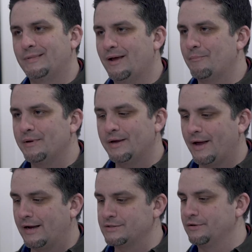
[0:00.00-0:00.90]
Yeah, big
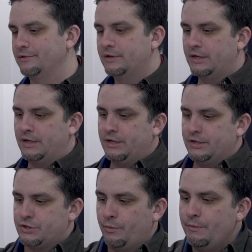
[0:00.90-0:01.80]
hassle.
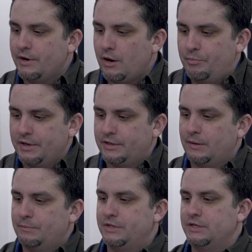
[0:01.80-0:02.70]
So we went out and picked
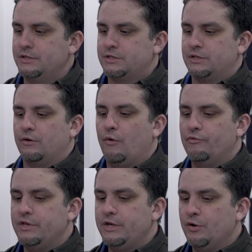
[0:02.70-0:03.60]
up these
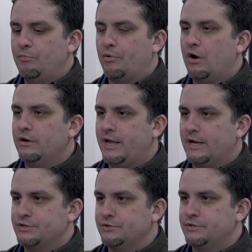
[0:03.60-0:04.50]
over-the-ear
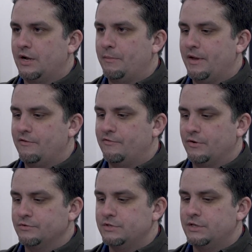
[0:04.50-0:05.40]
broadcasters type
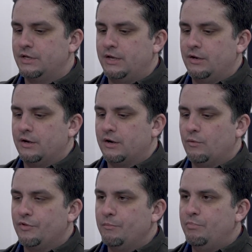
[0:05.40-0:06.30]
headphones
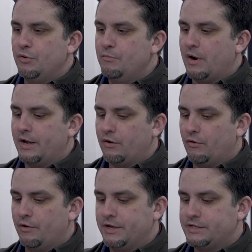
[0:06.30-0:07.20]
with a boom mic
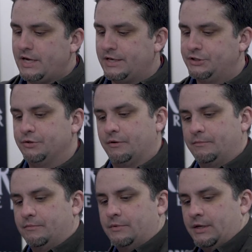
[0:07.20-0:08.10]
already attached to
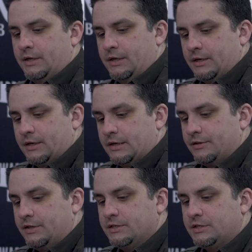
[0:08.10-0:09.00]

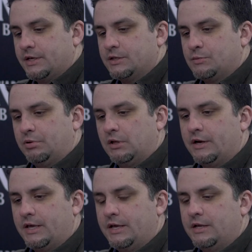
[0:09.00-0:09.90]
them. These things
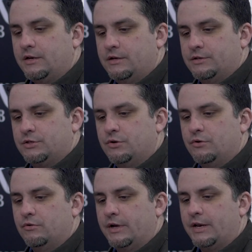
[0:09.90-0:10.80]
plug in
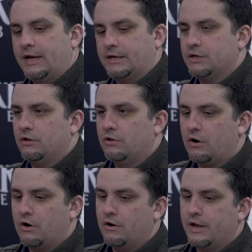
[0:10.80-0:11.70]
to an
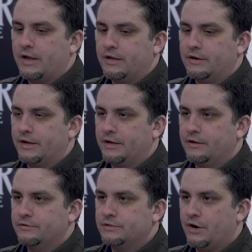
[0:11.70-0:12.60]
XLR and
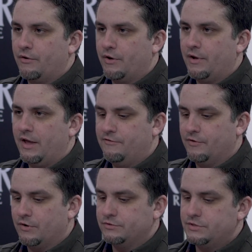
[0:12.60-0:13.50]
a stereo
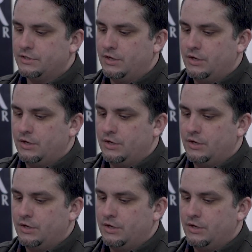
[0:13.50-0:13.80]
headphones,